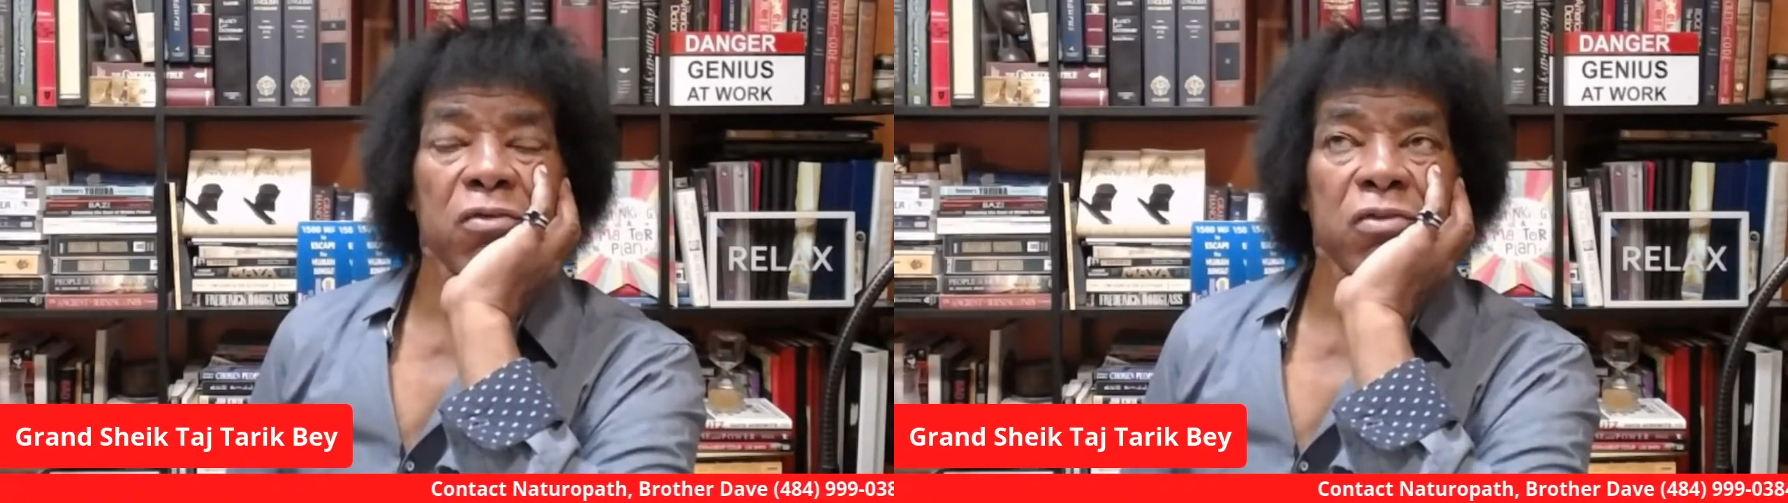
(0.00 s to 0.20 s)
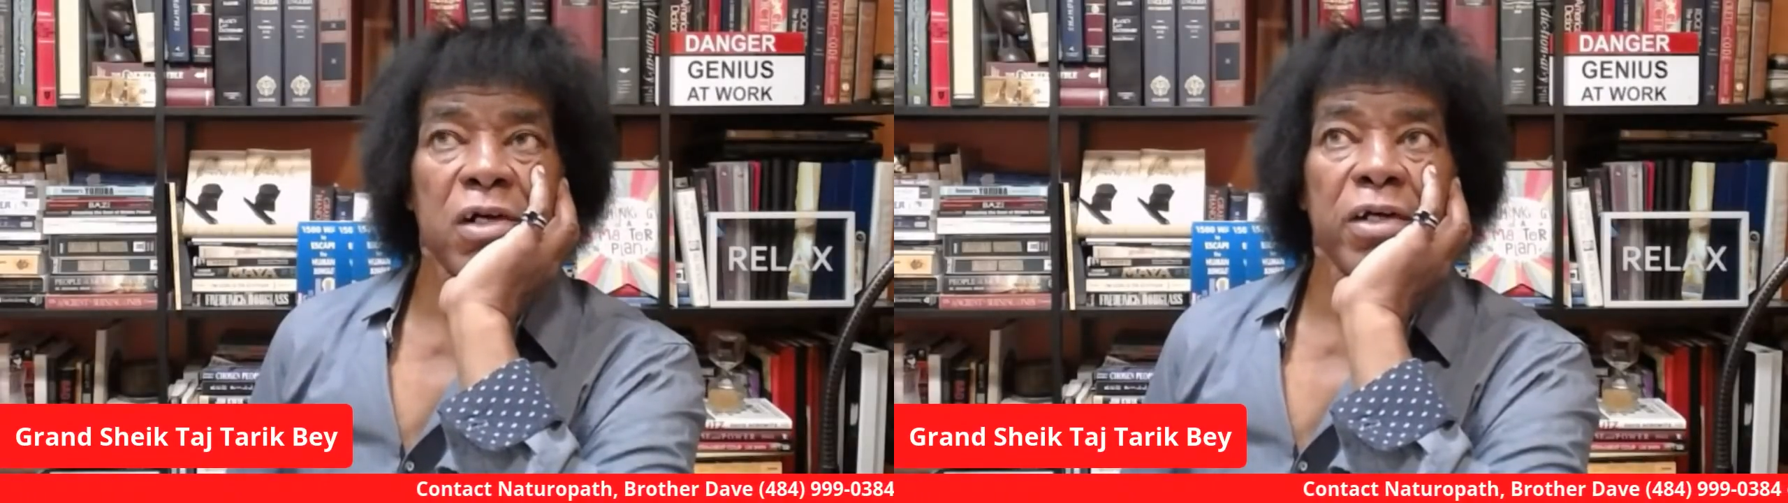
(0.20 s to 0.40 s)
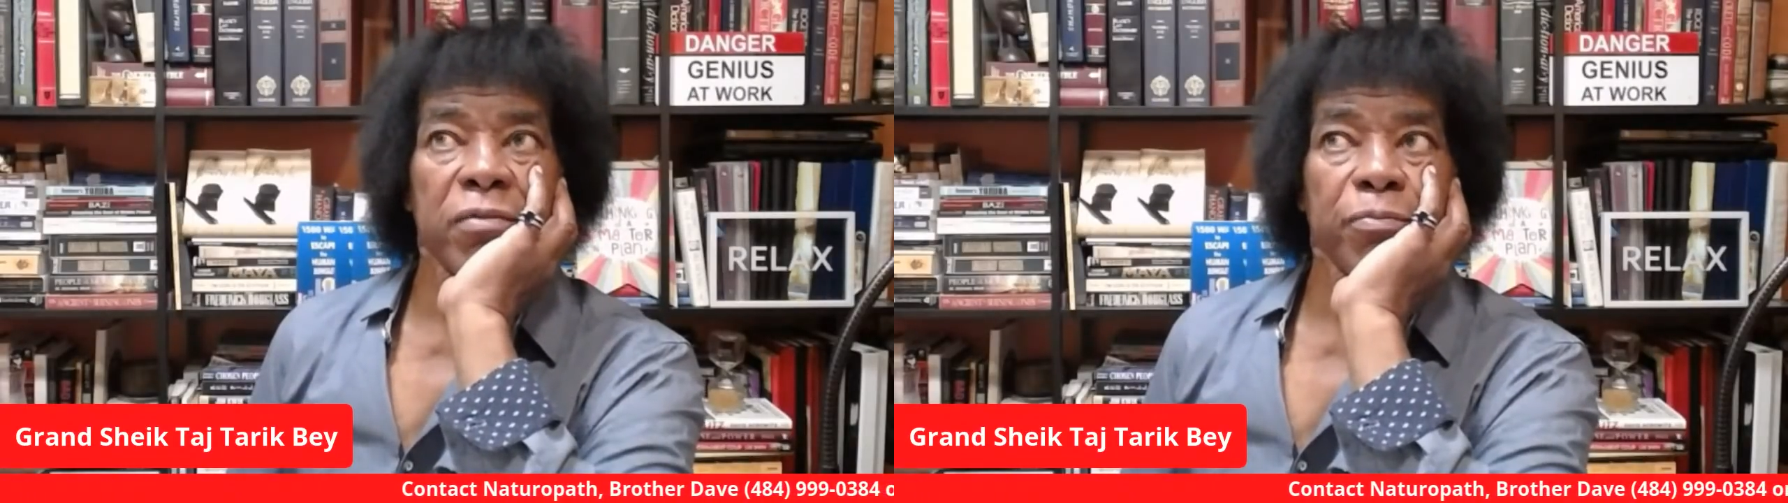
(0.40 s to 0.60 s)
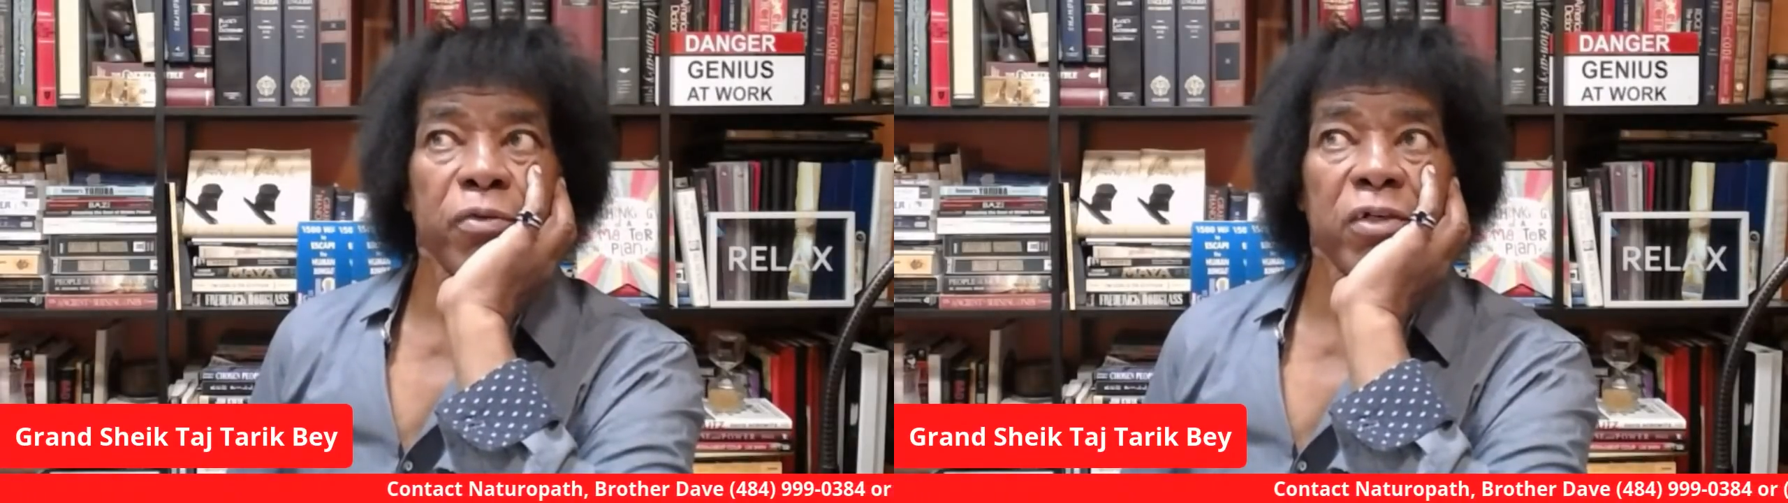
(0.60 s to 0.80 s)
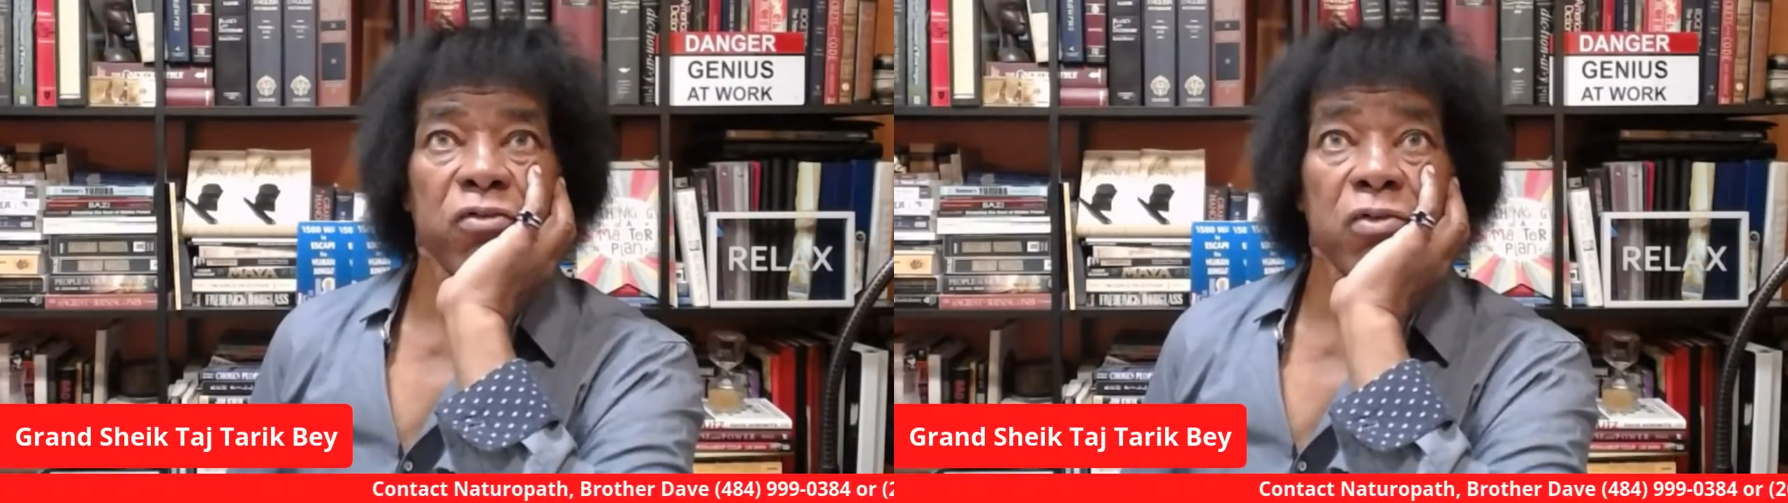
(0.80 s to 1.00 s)
kind of
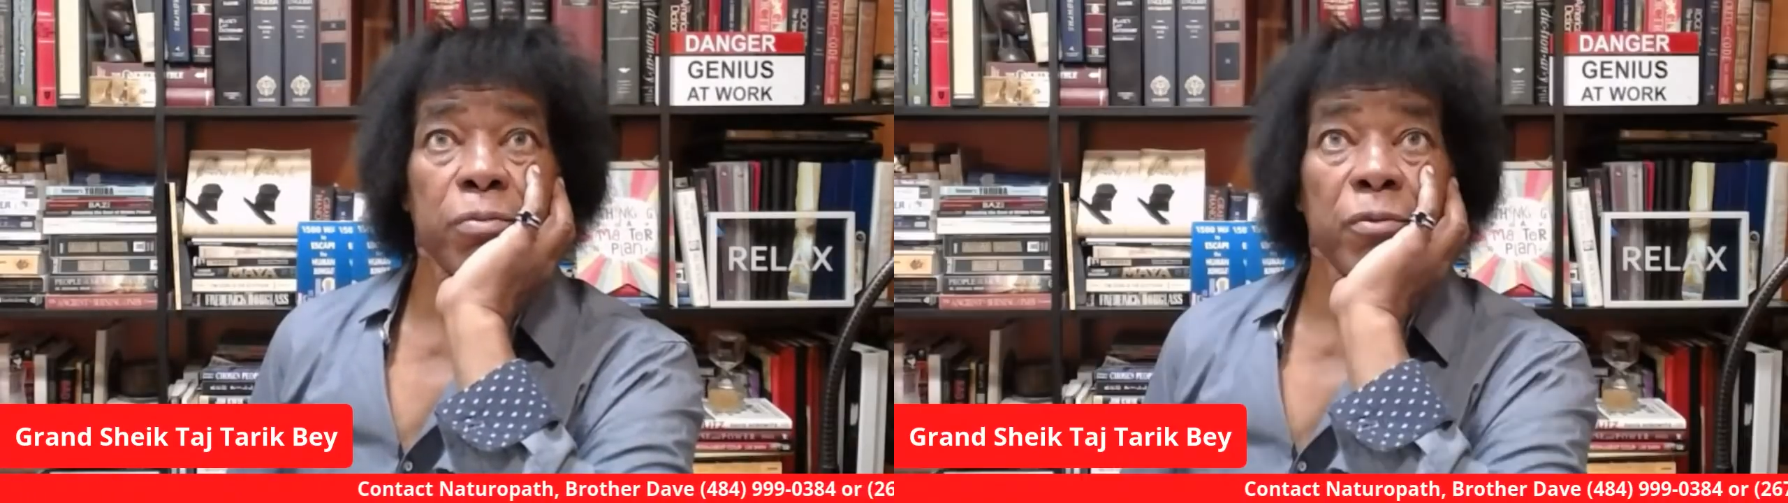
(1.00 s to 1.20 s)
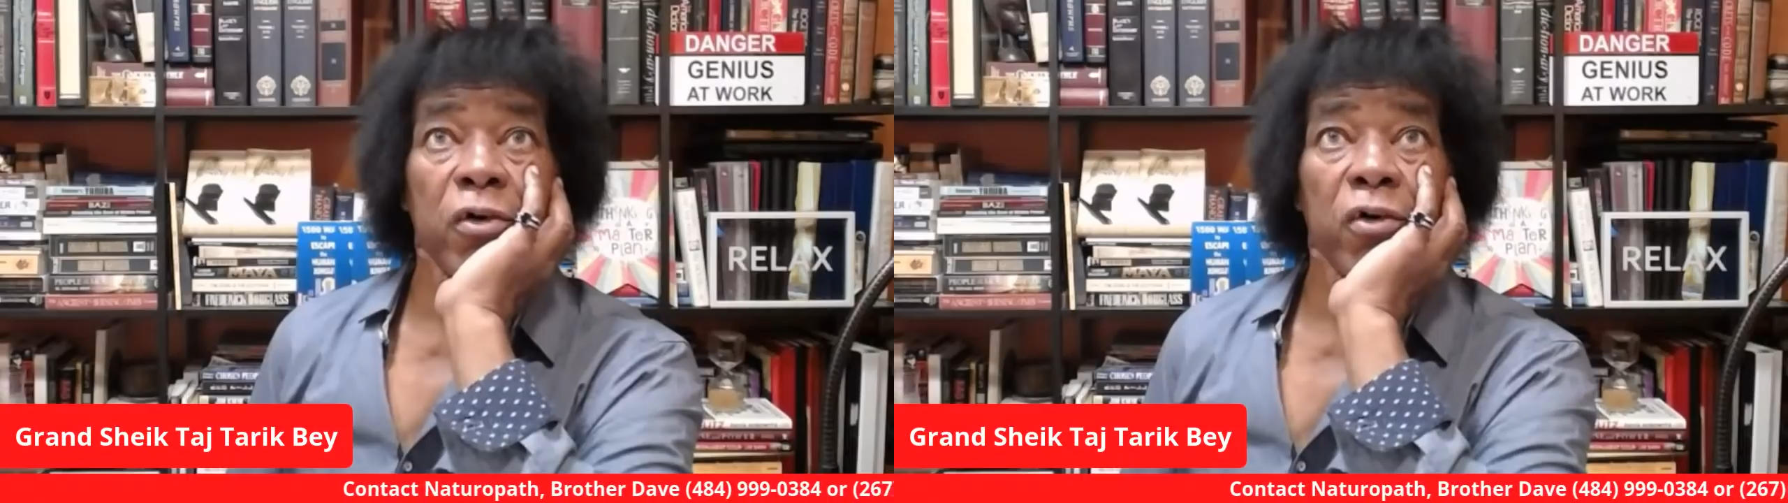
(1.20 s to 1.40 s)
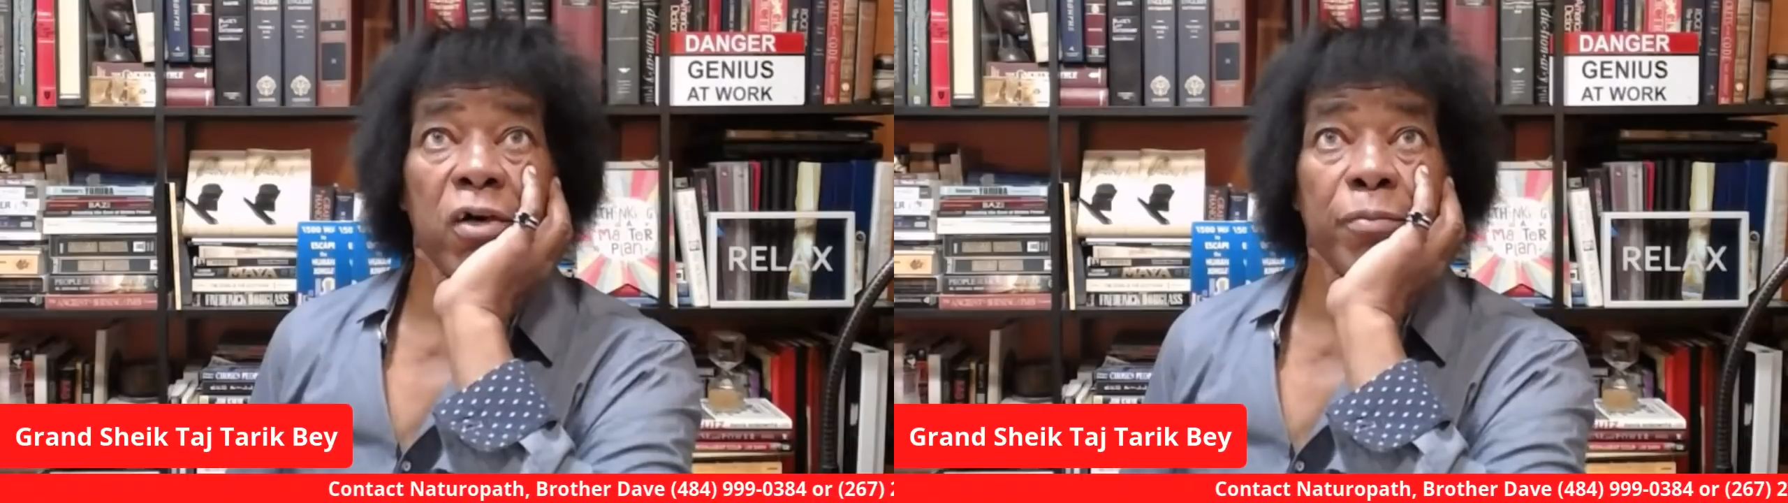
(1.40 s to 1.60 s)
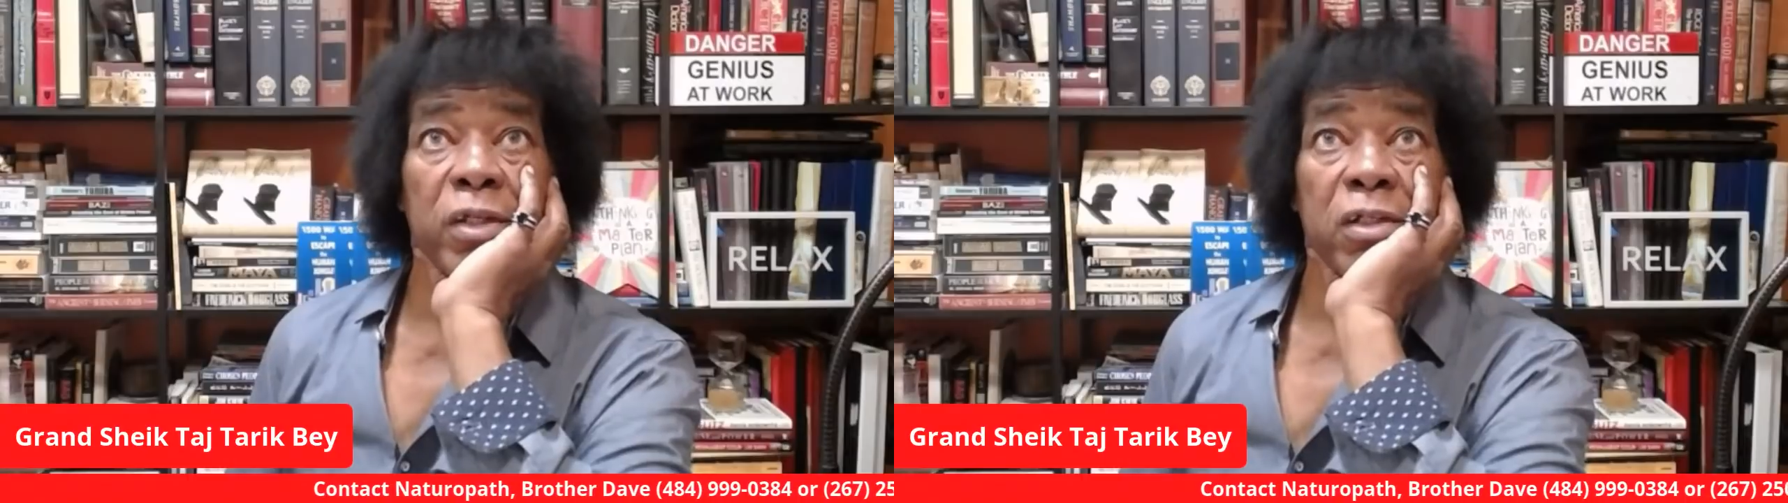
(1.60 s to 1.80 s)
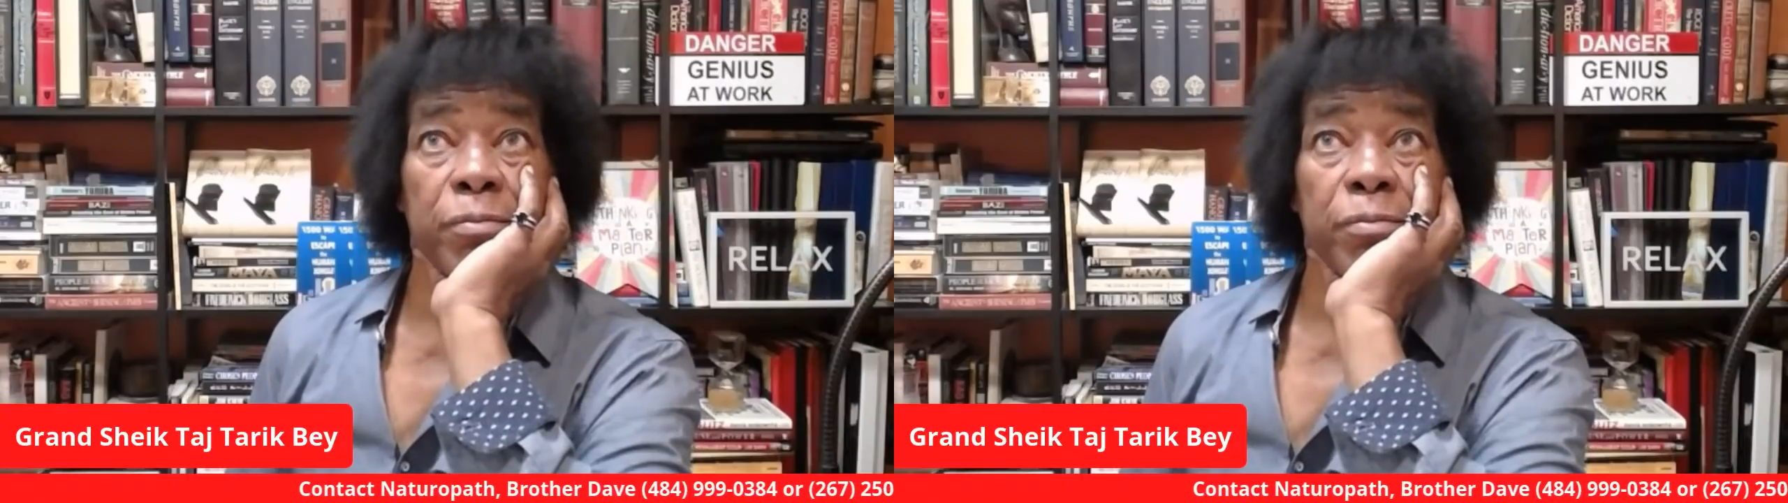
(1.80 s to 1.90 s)
bring some harmony